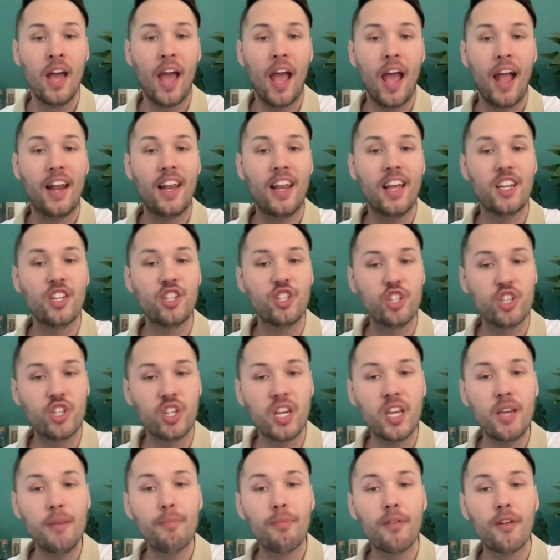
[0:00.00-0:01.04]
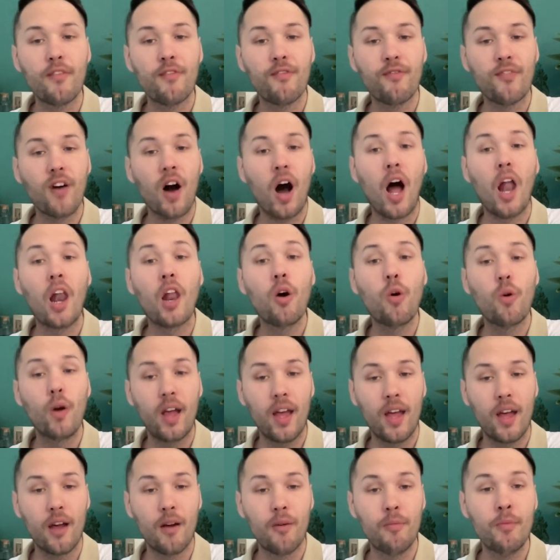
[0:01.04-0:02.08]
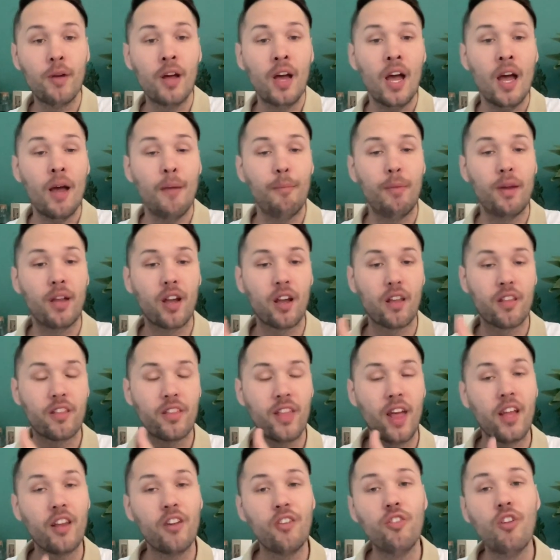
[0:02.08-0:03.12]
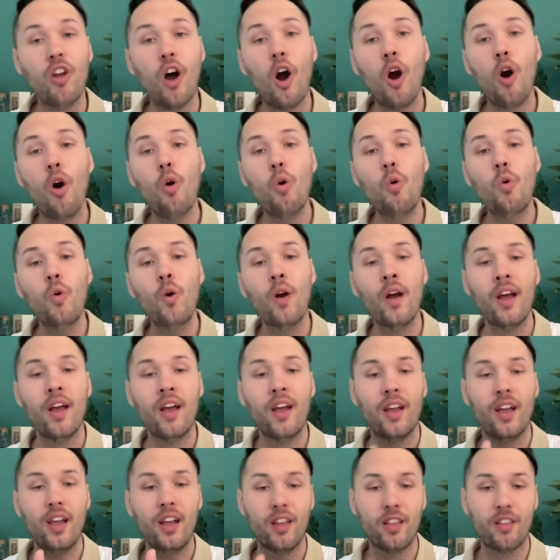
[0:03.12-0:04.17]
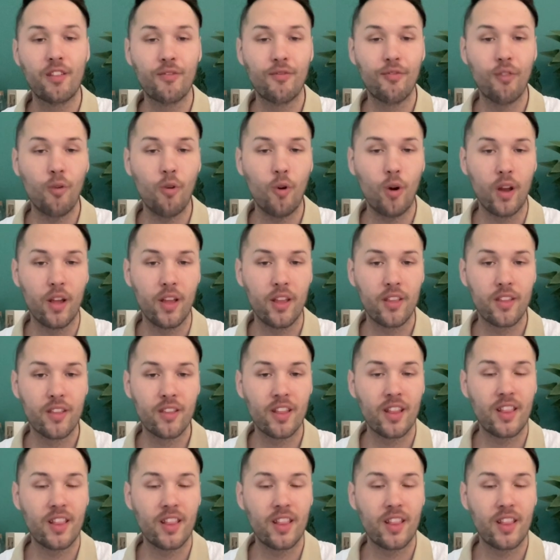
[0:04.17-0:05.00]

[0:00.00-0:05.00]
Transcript: and his sheep follow him because they know his voice."